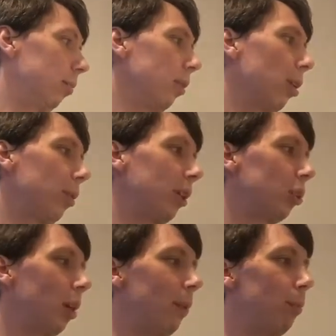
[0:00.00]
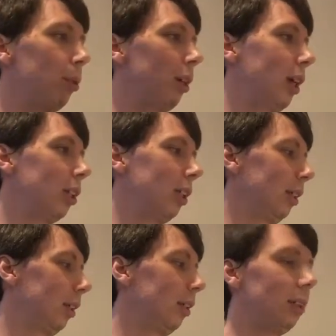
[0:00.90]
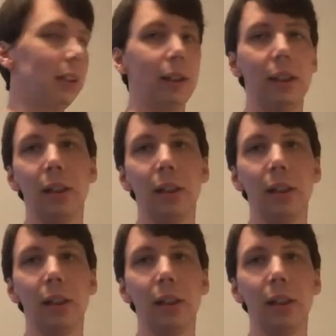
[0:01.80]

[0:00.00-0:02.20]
lower extremity progressions,